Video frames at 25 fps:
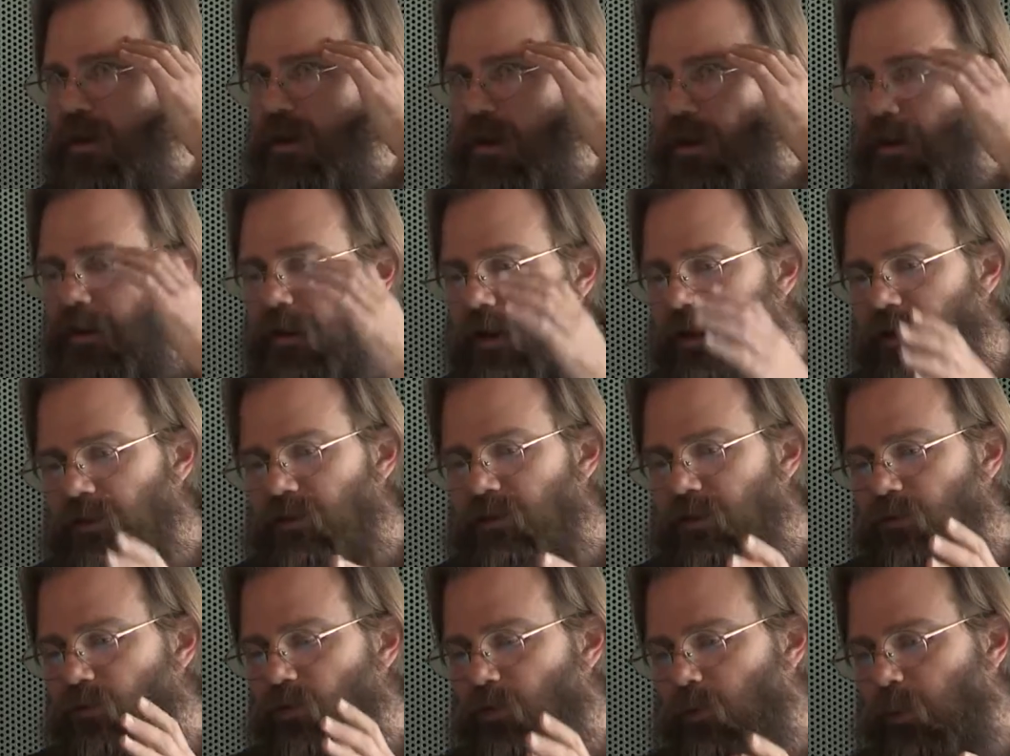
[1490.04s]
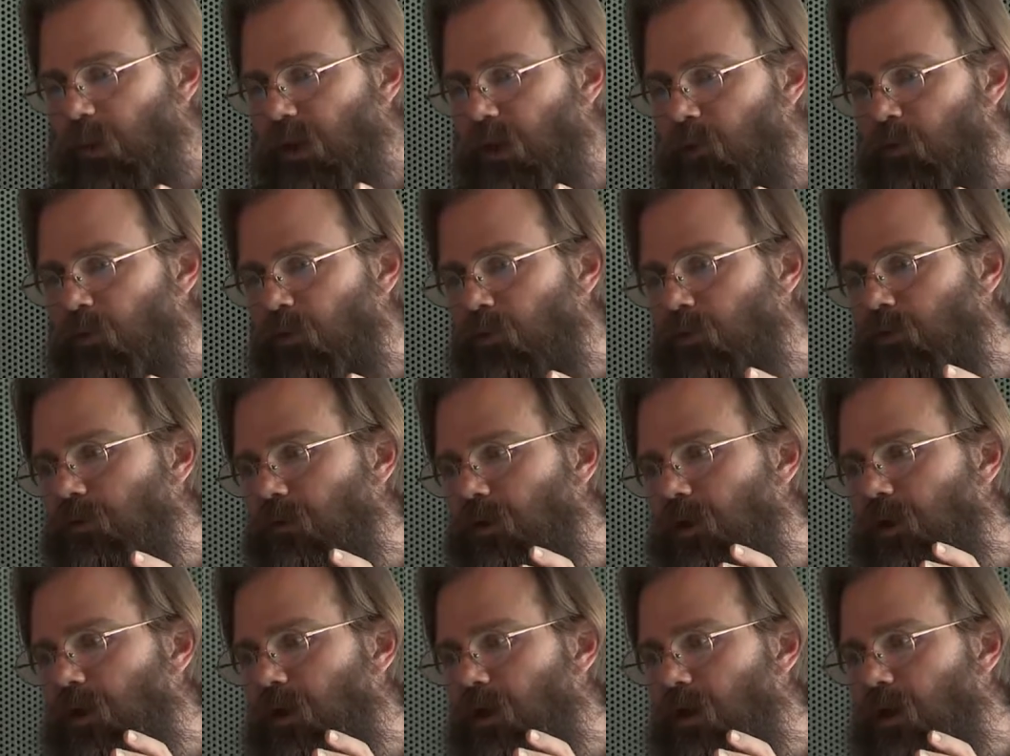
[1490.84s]
engaging with people
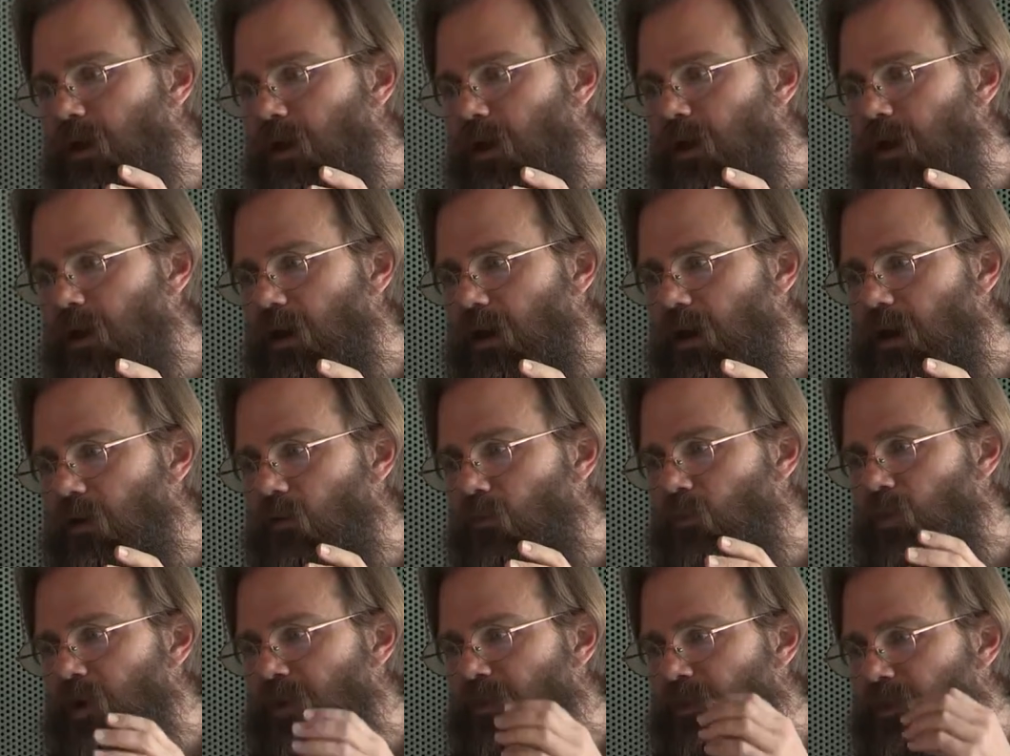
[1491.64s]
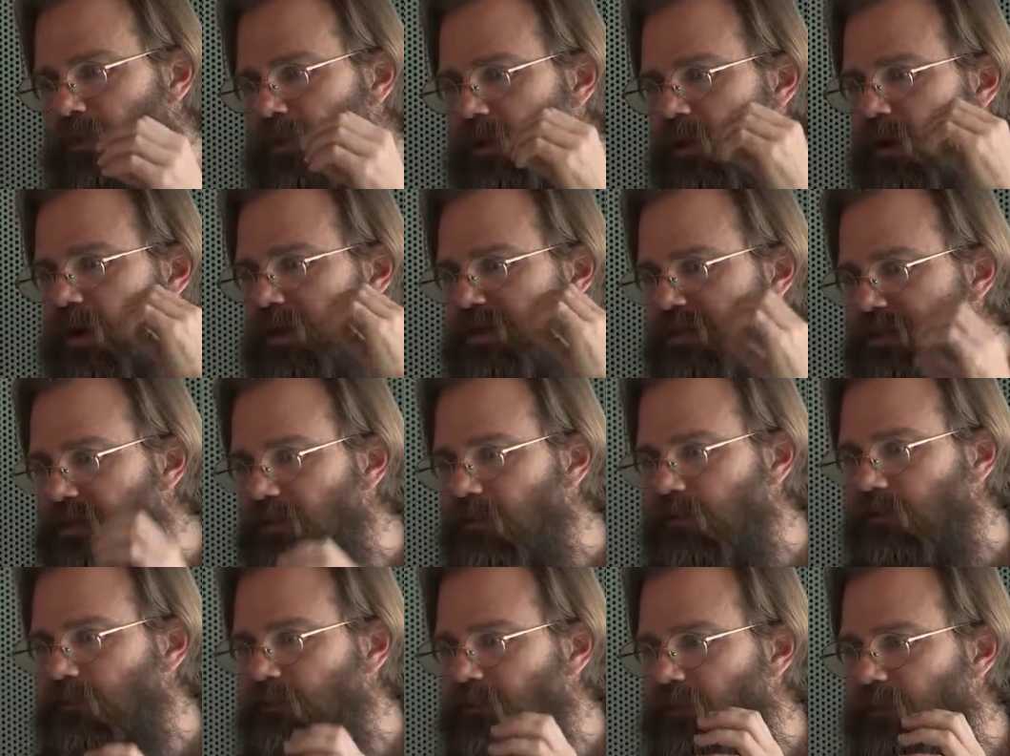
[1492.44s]
with the
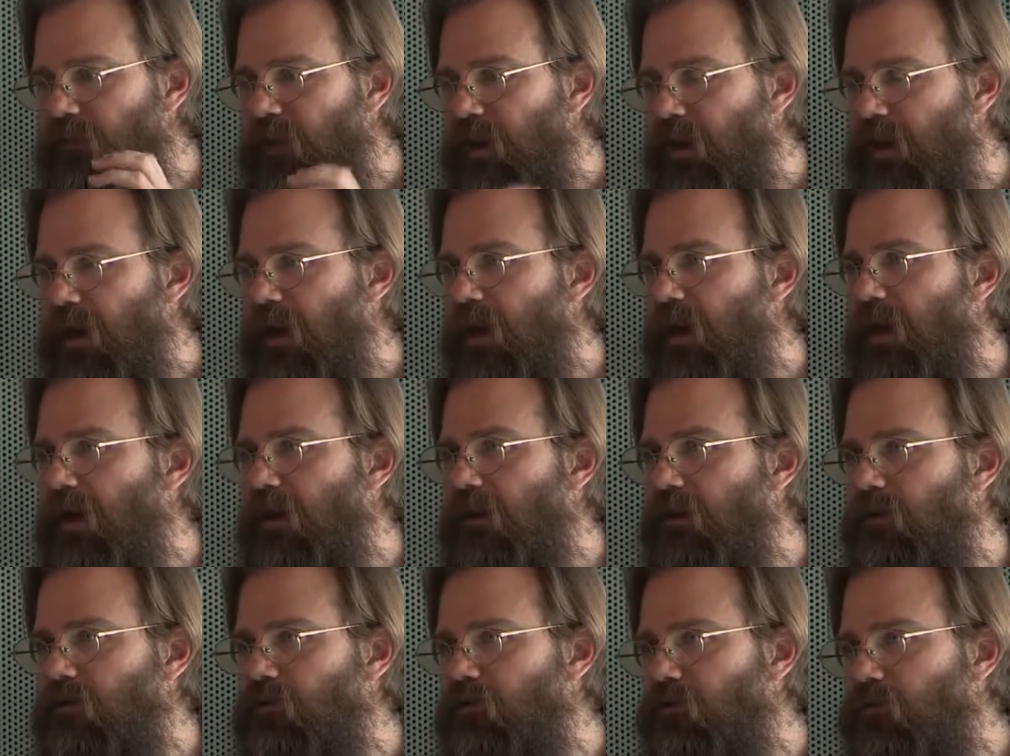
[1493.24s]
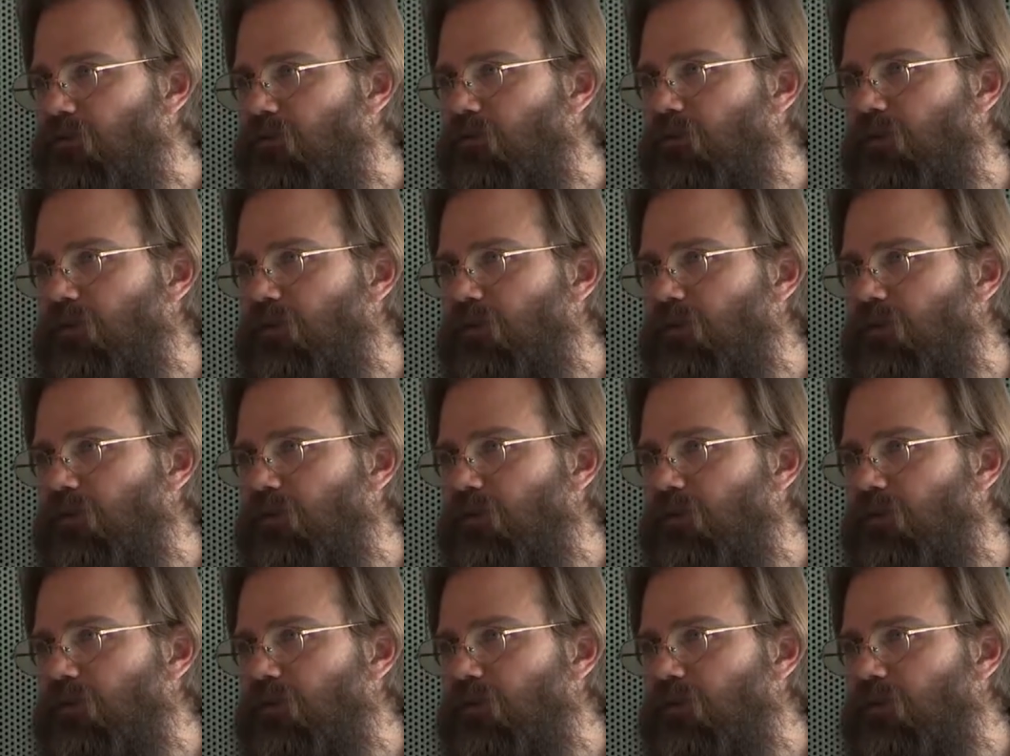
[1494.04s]
ideas that they have,